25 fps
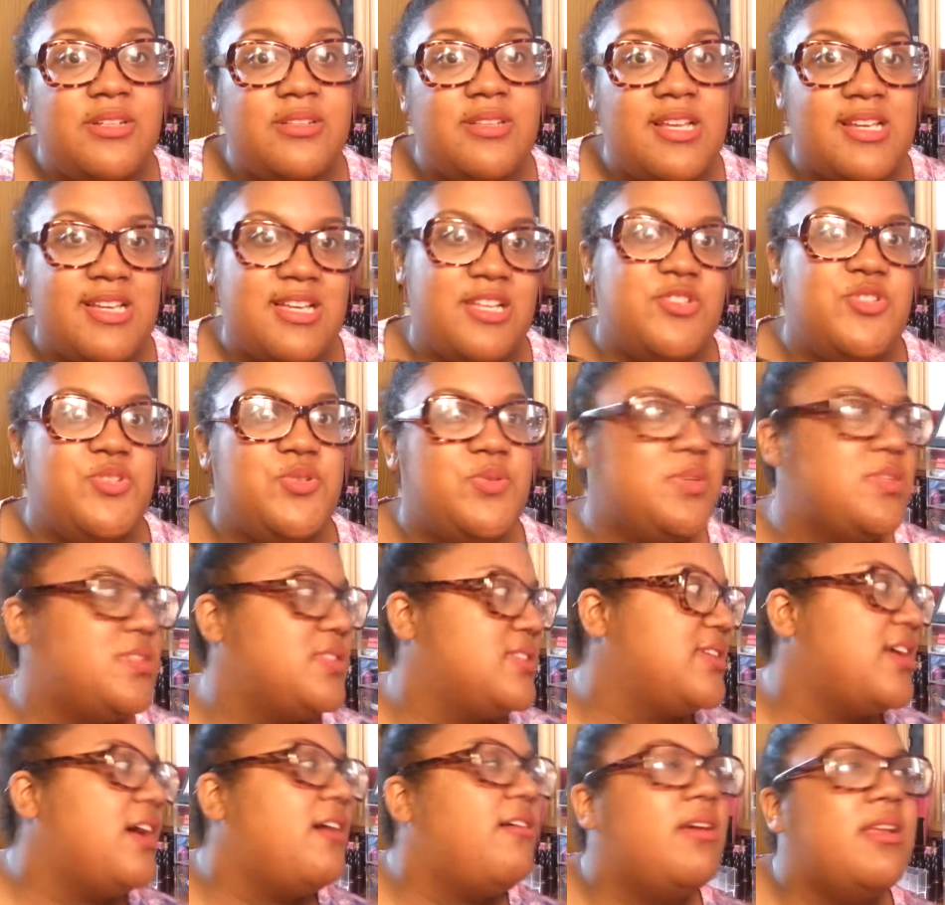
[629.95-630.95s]
Like, as you can
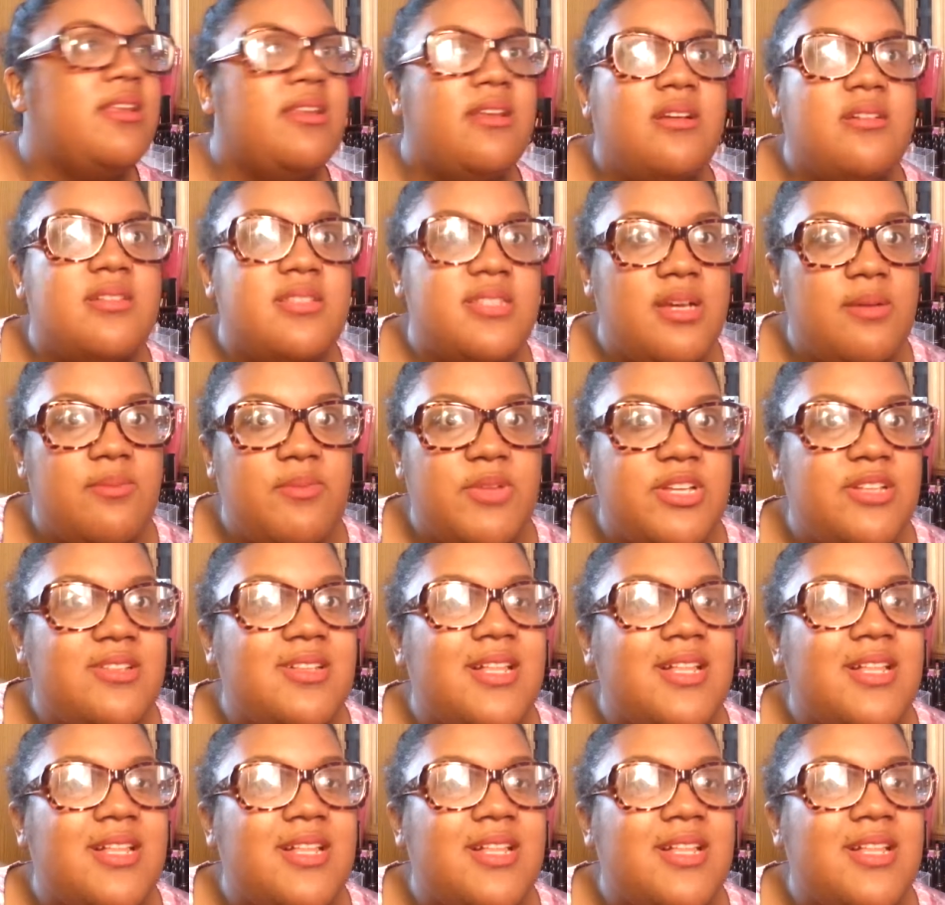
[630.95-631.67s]
tell, I knocked down my